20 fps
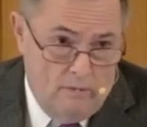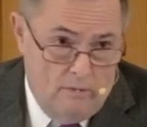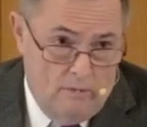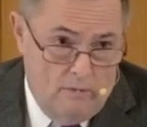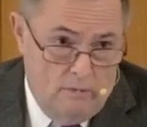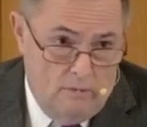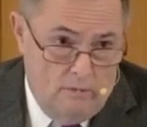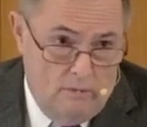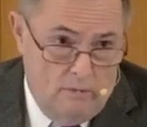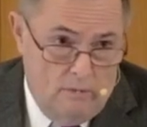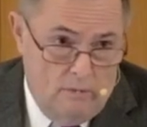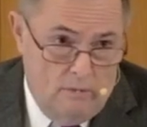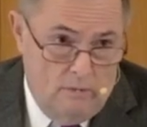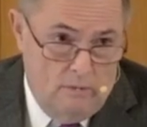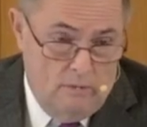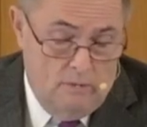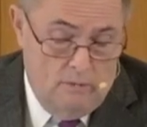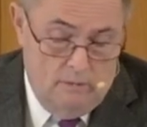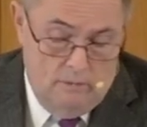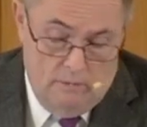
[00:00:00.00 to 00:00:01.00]

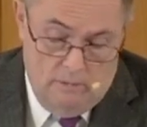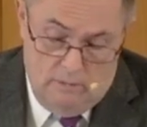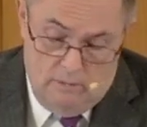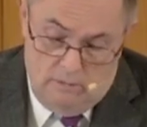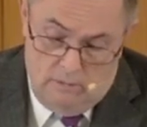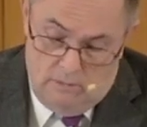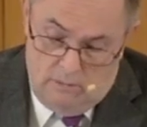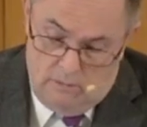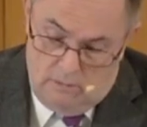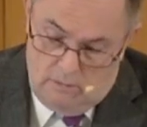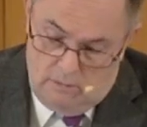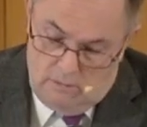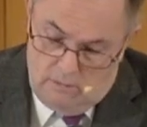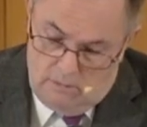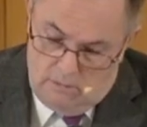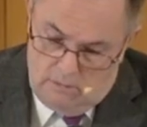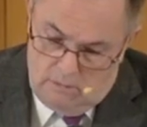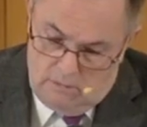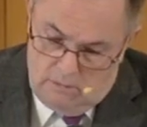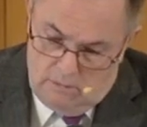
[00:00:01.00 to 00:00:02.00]

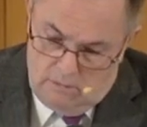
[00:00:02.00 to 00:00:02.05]
(silence)